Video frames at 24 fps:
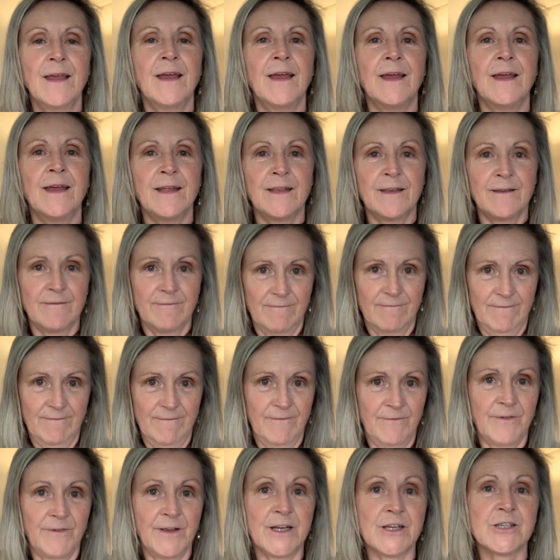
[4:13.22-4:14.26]
and
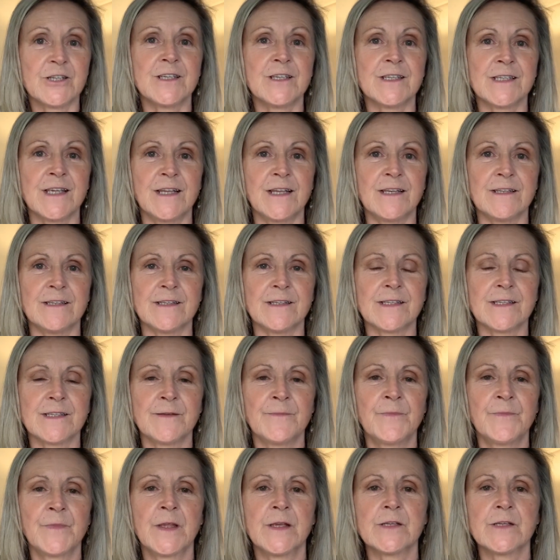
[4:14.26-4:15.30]
finish the sentence.
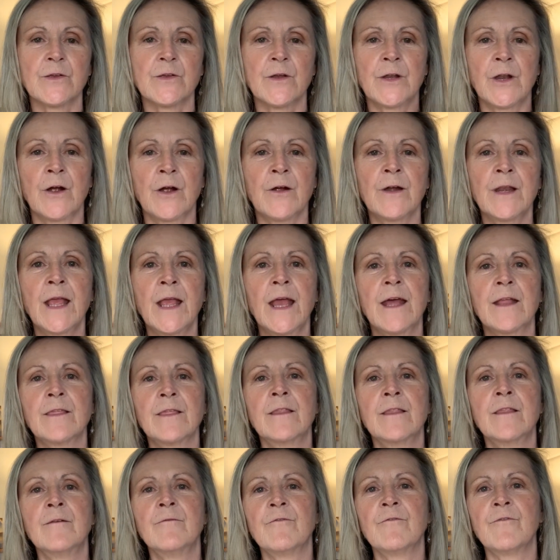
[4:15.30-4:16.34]
So I'd already had
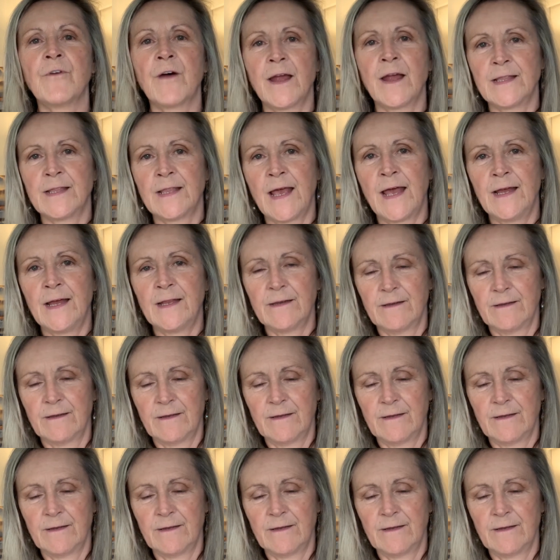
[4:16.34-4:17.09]
them find that